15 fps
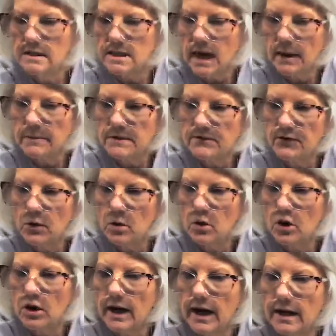times
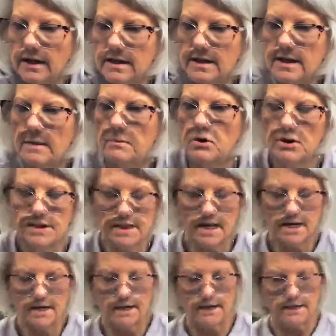4 and a summer
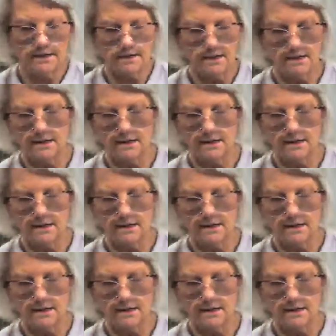sign.